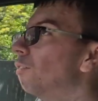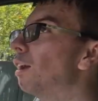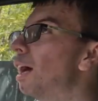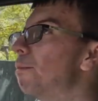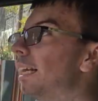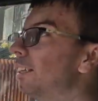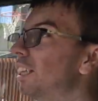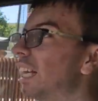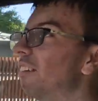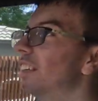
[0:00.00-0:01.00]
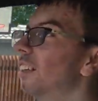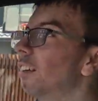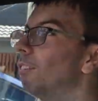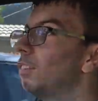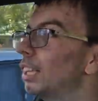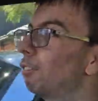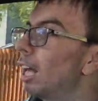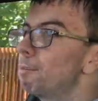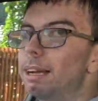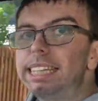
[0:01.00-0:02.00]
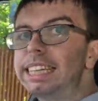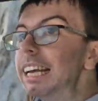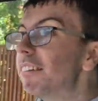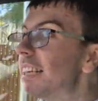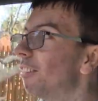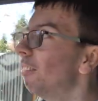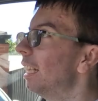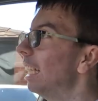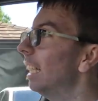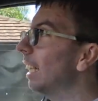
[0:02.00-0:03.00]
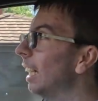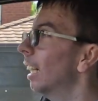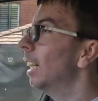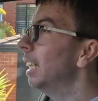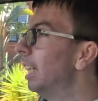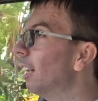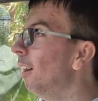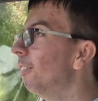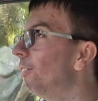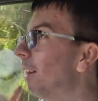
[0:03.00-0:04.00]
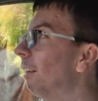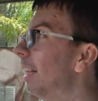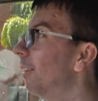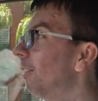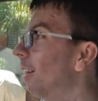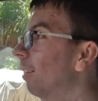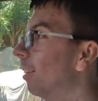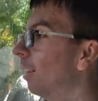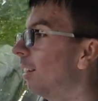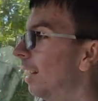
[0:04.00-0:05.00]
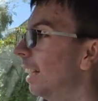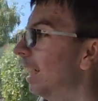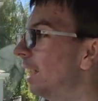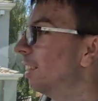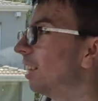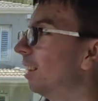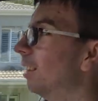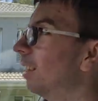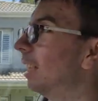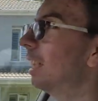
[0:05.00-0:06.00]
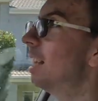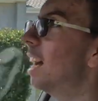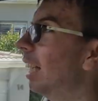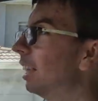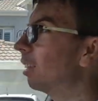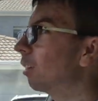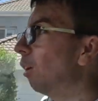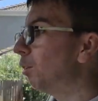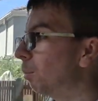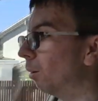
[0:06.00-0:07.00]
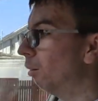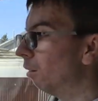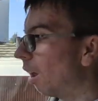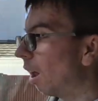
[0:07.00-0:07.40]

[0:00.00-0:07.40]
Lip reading: Fly-by steering. Because it's fly-by steering, it's really easy. You don't feel at the road. It's nice, comfortable.